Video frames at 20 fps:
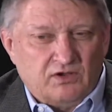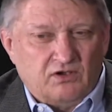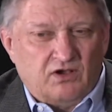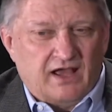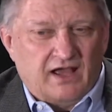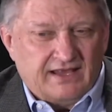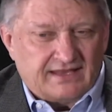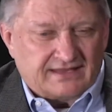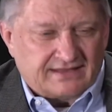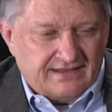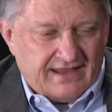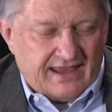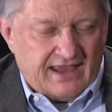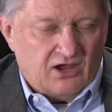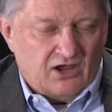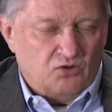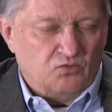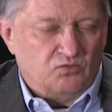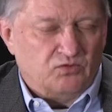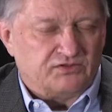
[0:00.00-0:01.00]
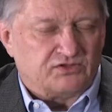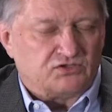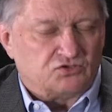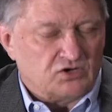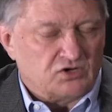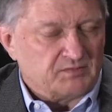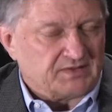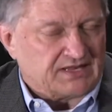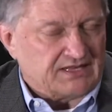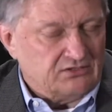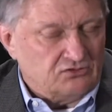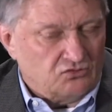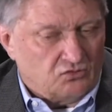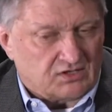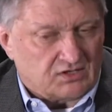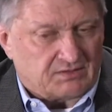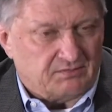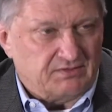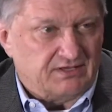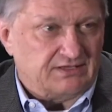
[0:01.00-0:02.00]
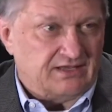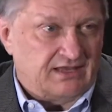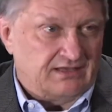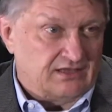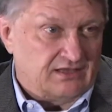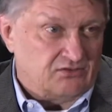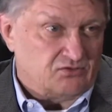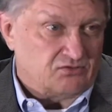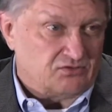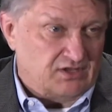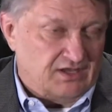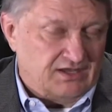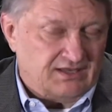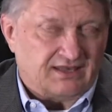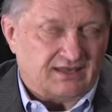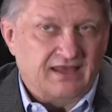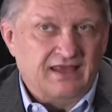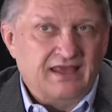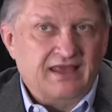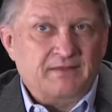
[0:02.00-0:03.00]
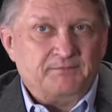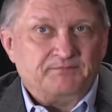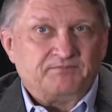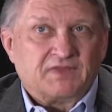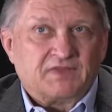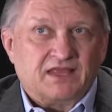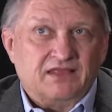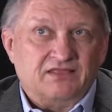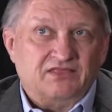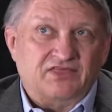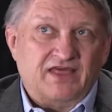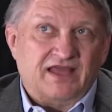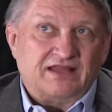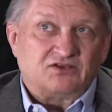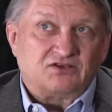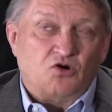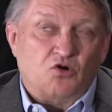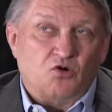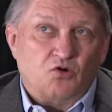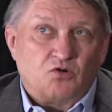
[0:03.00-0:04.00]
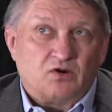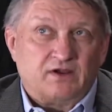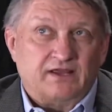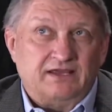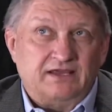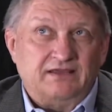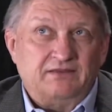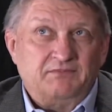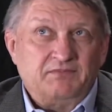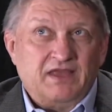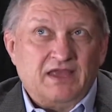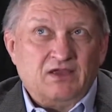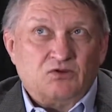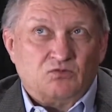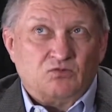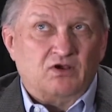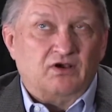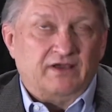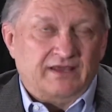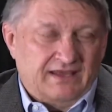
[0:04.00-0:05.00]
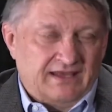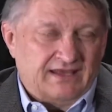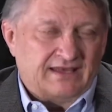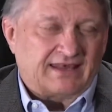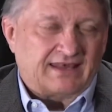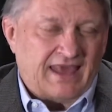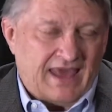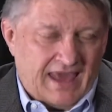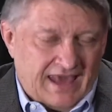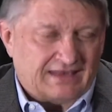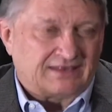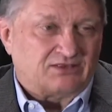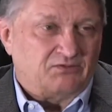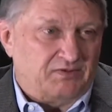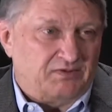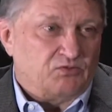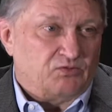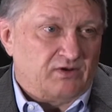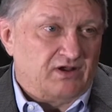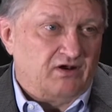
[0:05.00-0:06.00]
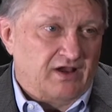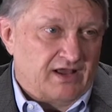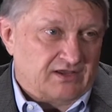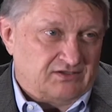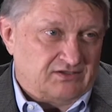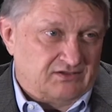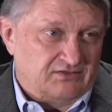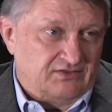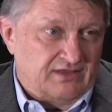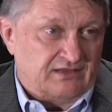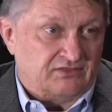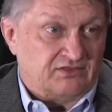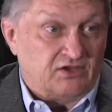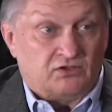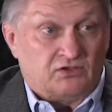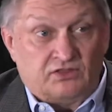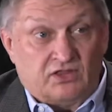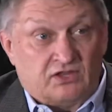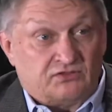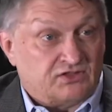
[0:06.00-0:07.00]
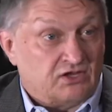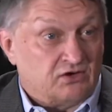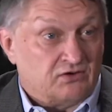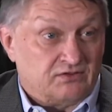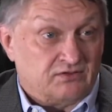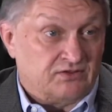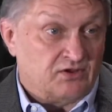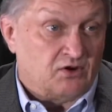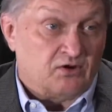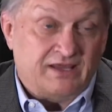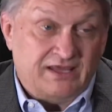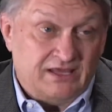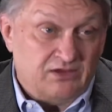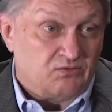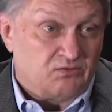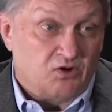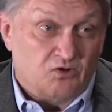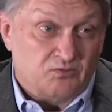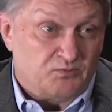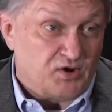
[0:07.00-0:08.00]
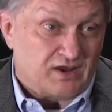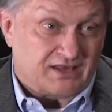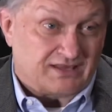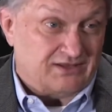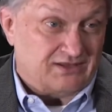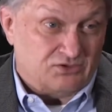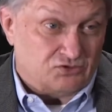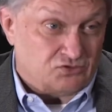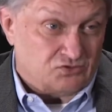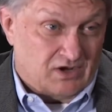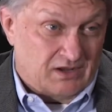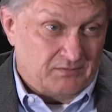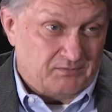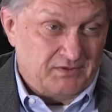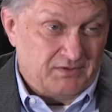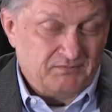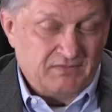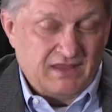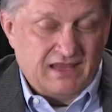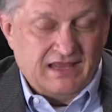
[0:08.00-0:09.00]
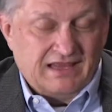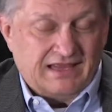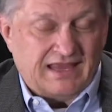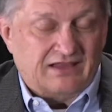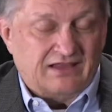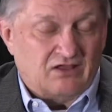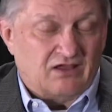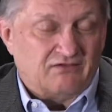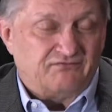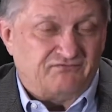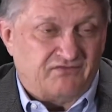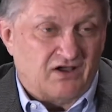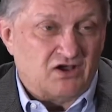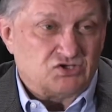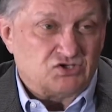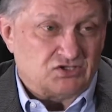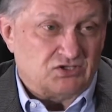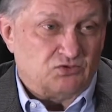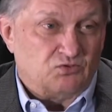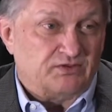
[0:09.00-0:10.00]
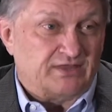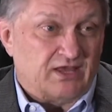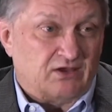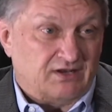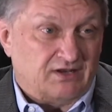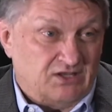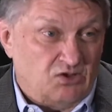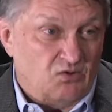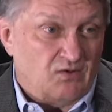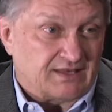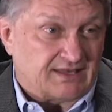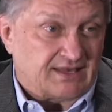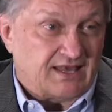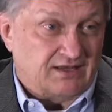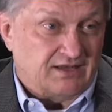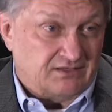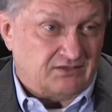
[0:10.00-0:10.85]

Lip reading: realize now, with Trump's endorsement and other things, that Cory really has to be reelected. That their hero, President Trump, cannot function without a U.S.